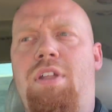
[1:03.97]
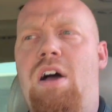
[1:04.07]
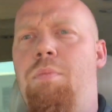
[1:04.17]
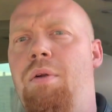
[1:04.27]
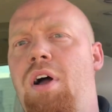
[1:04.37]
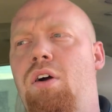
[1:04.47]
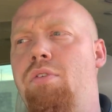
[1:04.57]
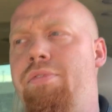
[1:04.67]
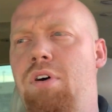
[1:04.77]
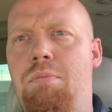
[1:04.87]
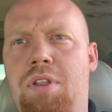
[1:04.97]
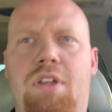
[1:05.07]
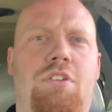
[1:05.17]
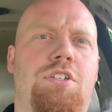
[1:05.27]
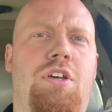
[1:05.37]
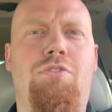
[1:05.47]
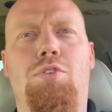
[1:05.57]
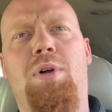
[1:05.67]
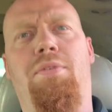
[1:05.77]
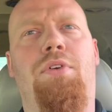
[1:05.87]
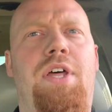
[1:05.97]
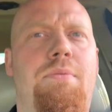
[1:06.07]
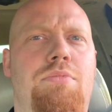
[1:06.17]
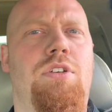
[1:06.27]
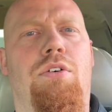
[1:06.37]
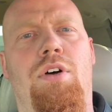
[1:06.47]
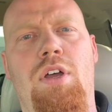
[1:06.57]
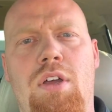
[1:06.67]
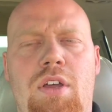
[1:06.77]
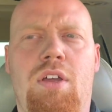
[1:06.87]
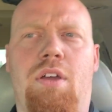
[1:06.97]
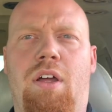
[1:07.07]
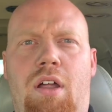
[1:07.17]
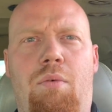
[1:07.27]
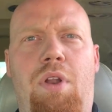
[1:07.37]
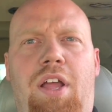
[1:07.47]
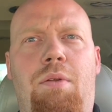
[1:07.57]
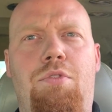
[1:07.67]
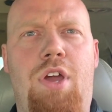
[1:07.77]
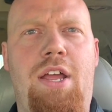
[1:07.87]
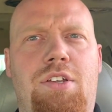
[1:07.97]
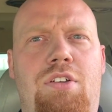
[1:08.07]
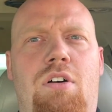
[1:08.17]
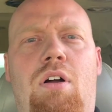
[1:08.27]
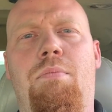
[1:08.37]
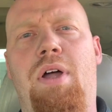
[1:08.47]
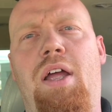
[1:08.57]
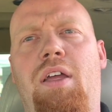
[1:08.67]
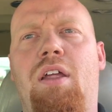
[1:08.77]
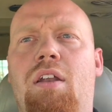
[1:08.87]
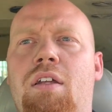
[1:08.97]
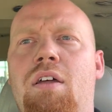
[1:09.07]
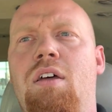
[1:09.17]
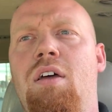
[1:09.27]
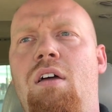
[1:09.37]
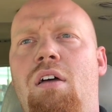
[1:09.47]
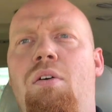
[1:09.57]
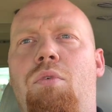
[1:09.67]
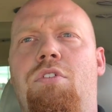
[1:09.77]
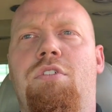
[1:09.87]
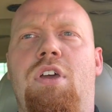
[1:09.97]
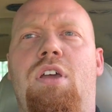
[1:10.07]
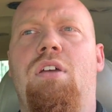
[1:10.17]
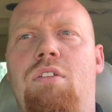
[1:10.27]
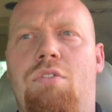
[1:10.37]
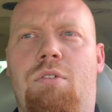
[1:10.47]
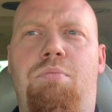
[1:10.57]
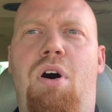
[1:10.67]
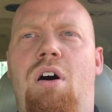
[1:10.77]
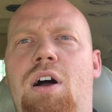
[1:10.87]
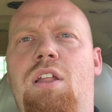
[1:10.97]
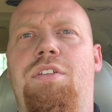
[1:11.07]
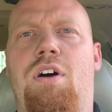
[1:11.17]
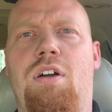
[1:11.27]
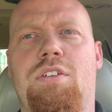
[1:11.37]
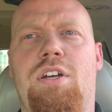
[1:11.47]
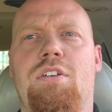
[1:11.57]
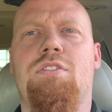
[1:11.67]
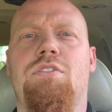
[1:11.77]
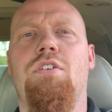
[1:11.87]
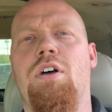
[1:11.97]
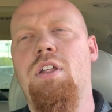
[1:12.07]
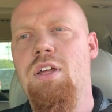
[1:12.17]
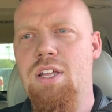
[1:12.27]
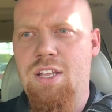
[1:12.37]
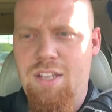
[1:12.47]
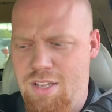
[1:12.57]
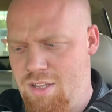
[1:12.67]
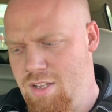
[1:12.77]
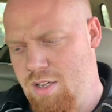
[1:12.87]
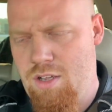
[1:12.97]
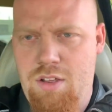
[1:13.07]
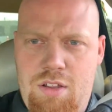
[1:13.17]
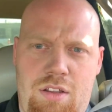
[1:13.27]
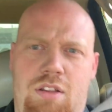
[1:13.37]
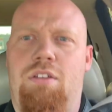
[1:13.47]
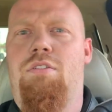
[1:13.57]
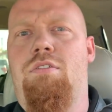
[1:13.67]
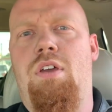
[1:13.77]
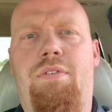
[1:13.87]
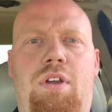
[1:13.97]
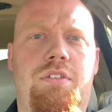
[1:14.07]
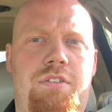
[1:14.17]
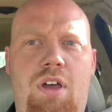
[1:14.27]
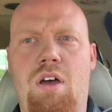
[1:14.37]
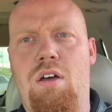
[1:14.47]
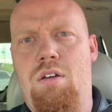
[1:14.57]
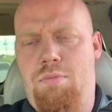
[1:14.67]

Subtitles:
town, but I'm not gonna film in there just out of respect for them. So when I get them changed, I'll come back and we'll see. There's a pile of tires here. This is good. Let's see if I can stop.